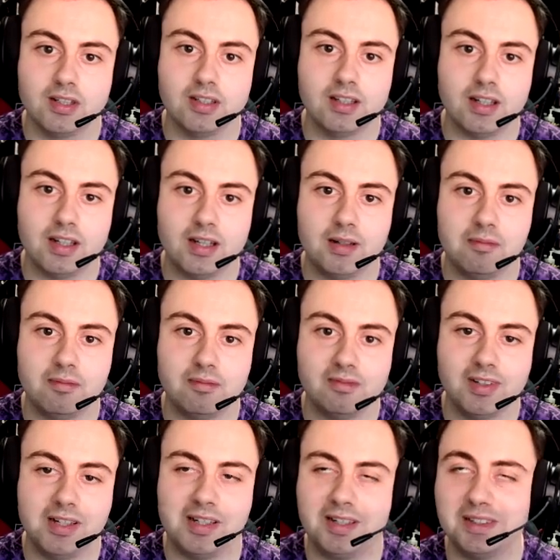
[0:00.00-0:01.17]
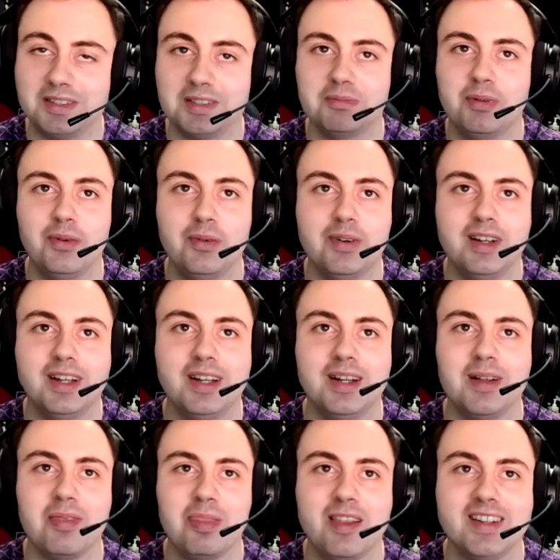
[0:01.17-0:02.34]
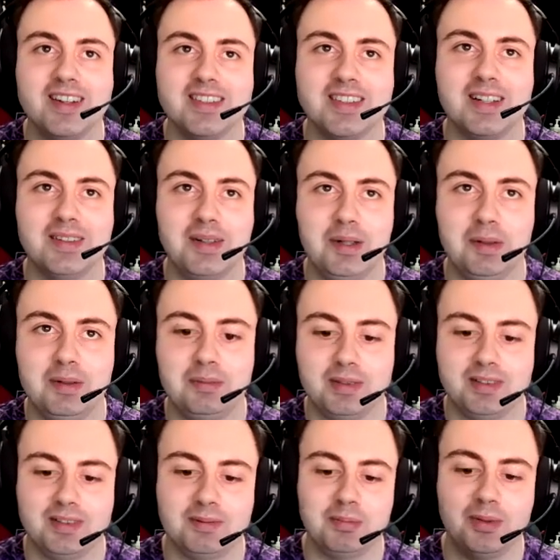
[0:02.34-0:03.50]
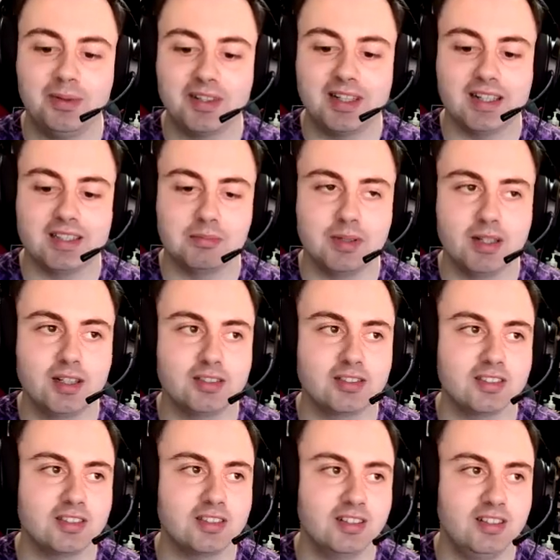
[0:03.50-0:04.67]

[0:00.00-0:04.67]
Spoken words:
I just bought it. I bought a gas mask,